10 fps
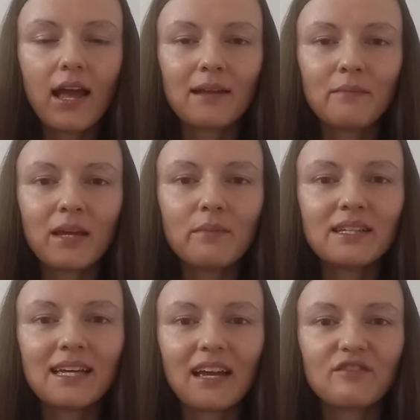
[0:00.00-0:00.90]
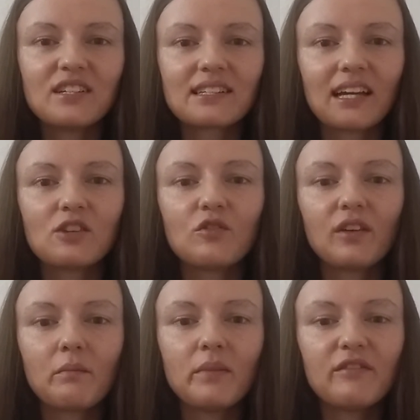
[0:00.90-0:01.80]
and maybe they have this kind of
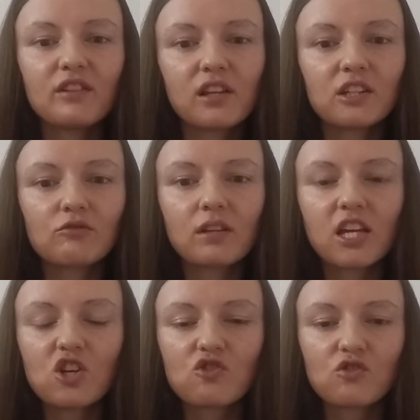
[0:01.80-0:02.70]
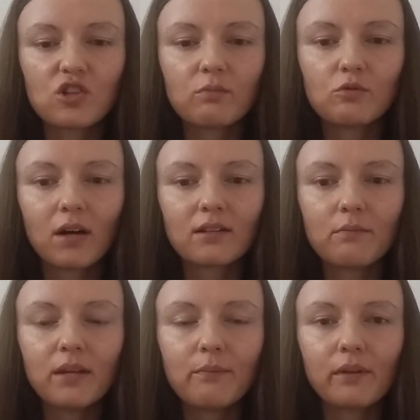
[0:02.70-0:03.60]
ambivalent relationship to other
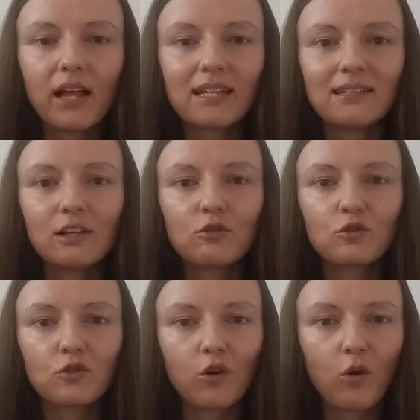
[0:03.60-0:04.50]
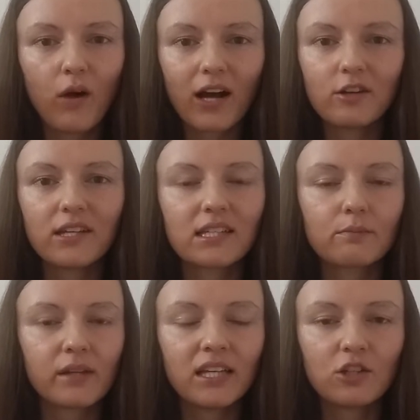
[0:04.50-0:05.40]
people and they don't know how to
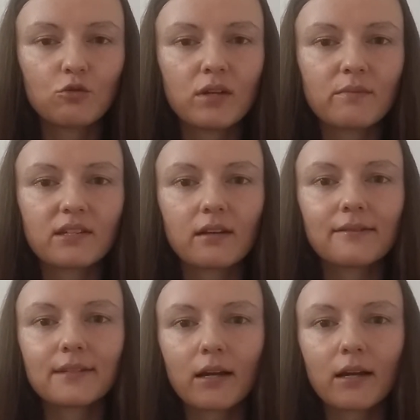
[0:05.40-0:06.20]
explain it to themselves.